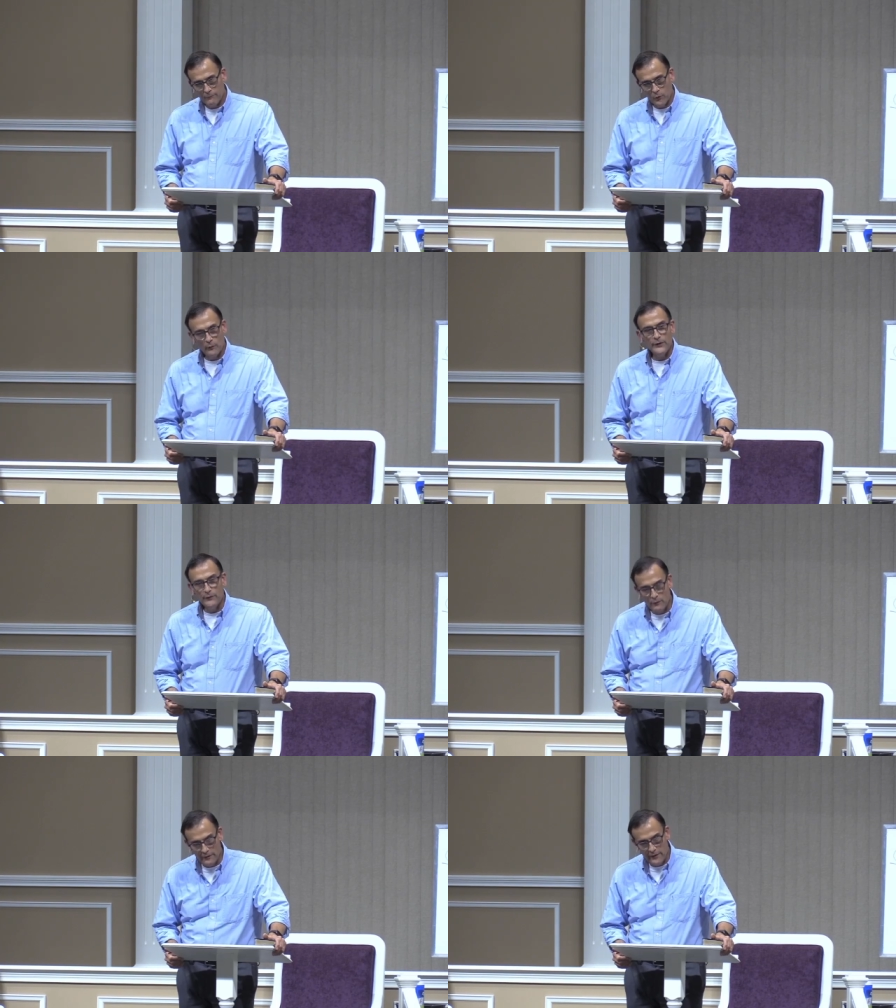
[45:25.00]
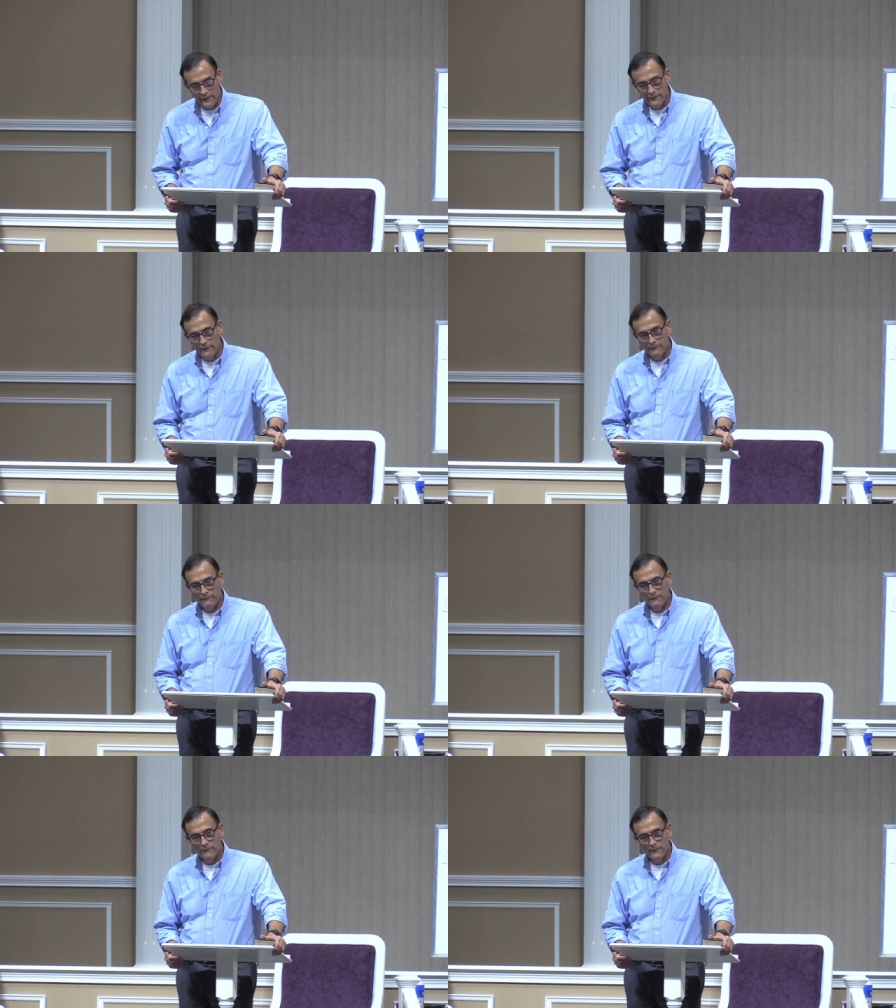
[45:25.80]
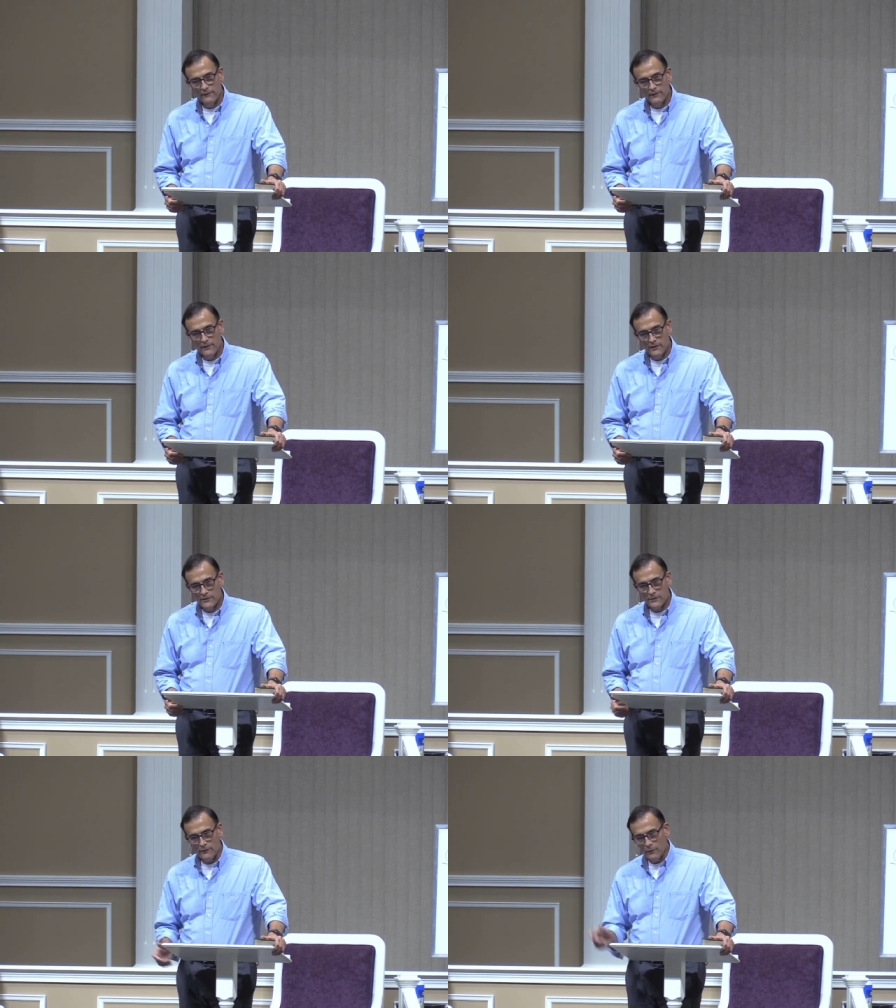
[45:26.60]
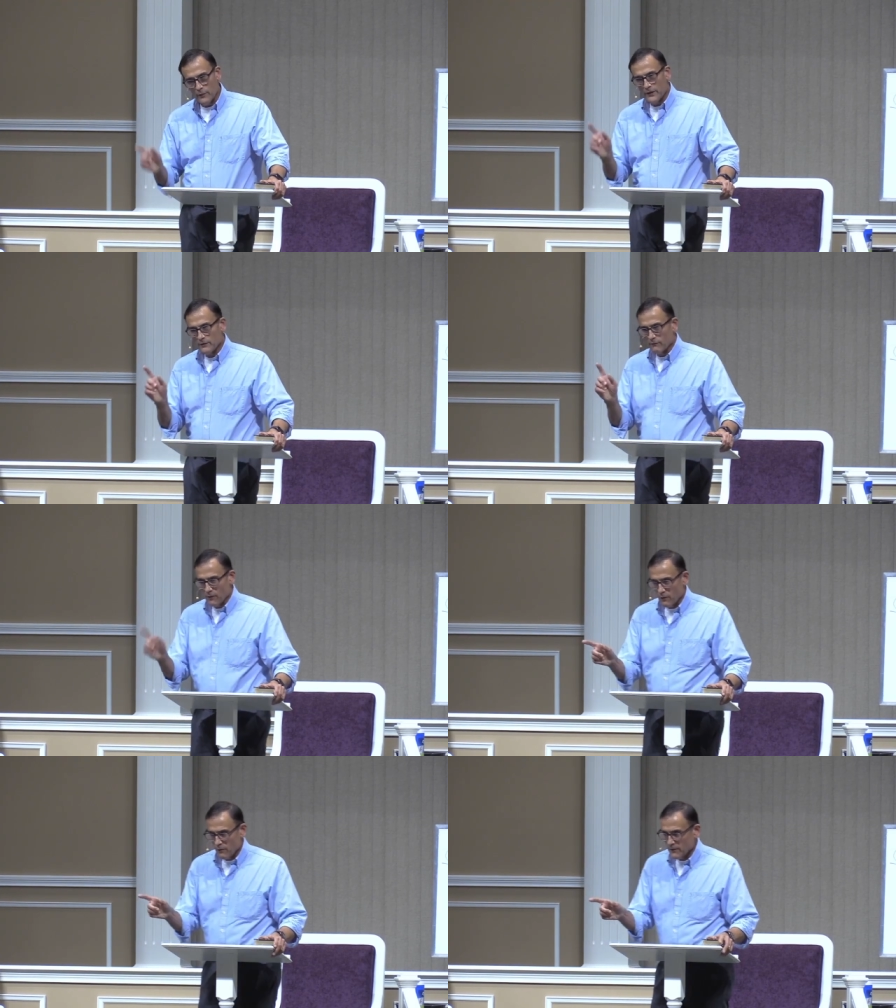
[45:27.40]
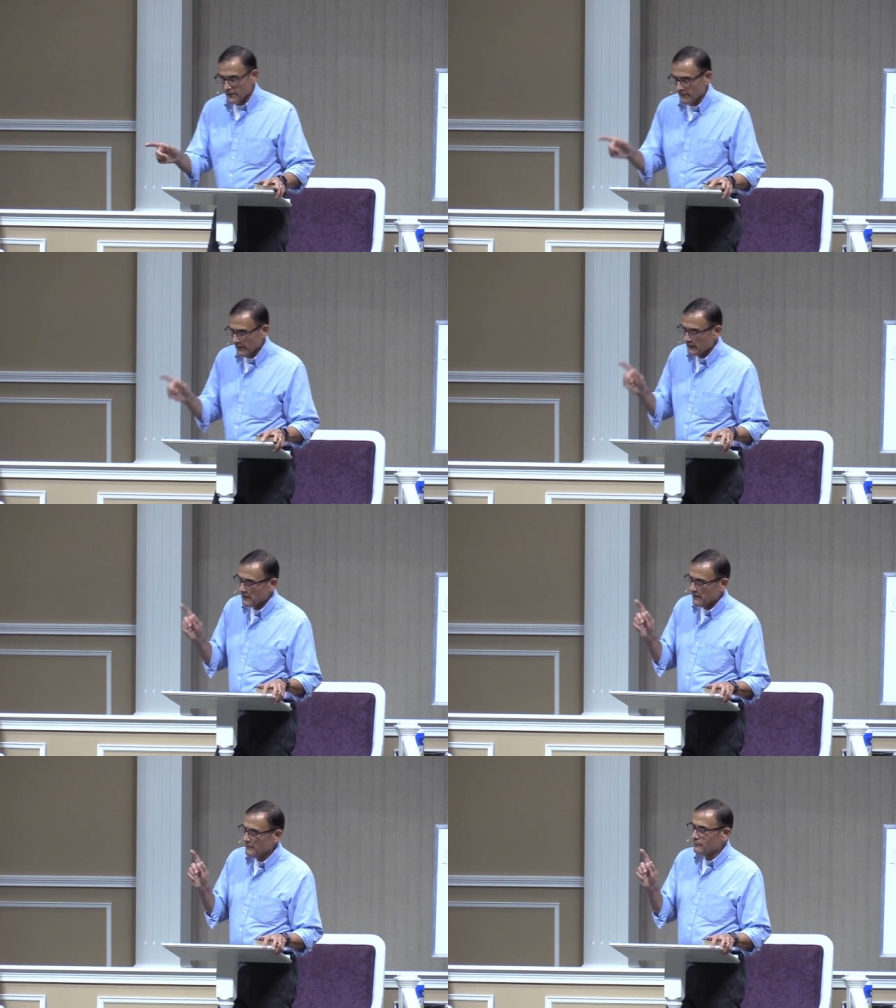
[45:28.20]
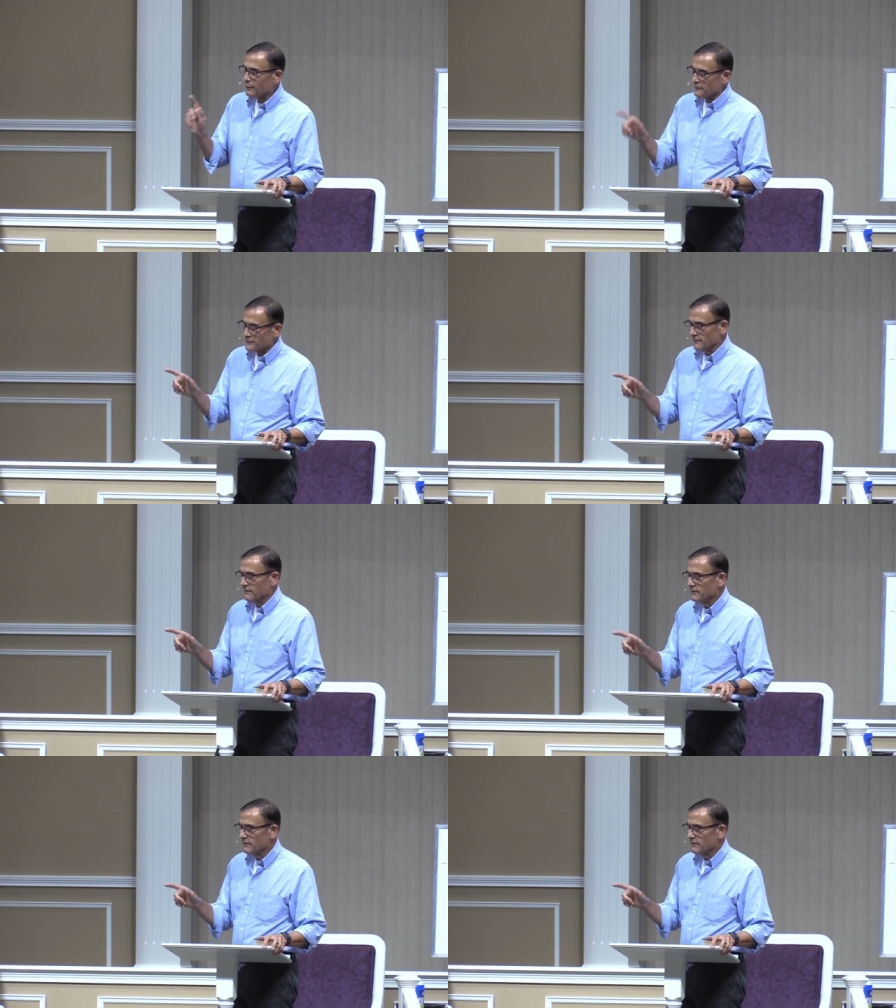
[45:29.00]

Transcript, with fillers: What do we do with it? So that we can grow into that kind of person